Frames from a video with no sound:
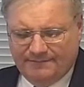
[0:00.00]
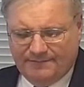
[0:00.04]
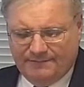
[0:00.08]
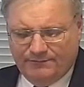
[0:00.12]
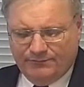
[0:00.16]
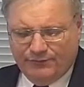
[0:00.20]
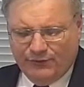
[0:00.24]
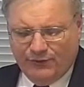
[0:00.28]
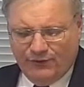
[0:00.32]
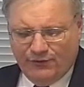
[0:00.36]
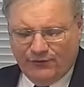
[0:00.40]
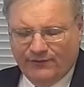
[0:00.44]

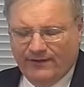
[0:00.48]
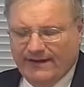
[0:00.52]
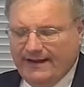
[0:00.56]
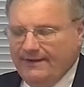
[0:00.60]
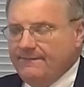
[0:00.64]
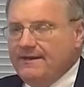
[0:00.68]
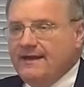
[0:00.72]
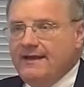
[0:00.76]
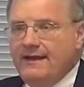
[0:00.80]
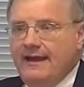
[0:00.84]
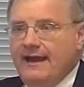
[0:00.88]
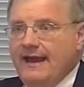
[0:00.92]

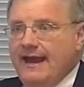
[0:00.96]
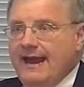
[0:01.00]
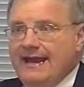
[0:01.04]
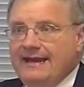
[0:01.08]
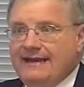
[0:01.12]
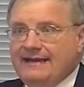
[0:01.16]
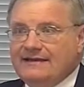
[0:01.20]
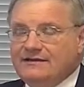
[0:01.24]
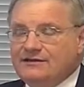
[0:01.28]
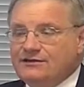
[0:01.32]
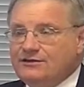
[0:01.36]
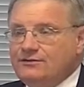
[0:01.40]
program,
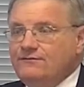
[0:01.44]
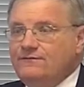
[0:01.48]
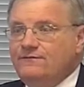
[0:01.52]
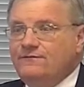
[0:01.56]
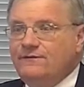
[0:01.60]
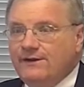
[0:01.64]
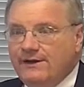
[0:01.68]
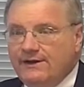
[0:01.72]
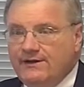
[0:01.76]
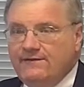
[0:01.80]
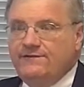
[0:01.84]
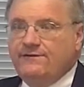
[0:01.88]
and get two
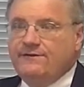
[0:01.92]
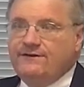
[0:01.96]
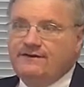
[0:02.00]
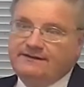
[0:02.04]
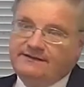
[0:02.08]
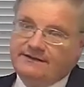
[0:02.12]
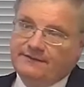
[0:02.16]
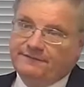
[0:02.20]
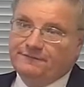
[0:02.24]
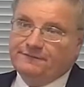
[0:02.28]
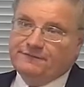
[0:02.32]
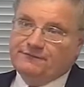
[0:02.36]
very, very
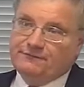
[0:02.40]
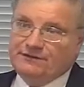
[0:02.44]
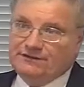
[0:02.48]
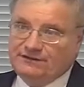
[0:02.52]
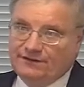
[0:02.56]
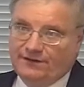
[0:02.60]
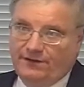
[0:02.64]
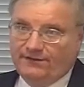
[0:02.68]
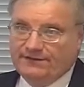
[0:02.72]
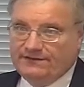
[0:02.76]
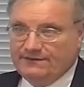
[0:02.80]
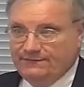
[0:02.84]
different
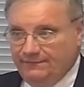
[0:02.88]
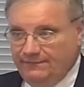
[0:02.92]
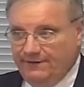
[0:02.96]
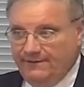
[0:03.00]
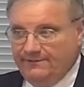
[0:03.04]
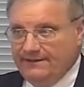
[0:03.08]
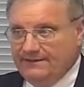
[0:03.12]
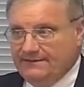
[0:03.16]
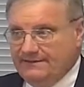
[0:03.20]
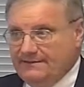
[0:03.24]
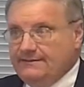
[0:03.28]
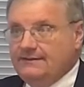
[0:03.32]
results
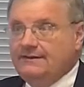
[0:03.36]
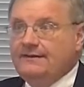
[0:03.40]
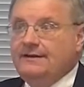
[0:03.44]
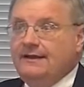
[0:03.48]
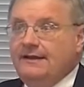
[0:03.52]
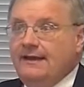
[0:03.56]
from it.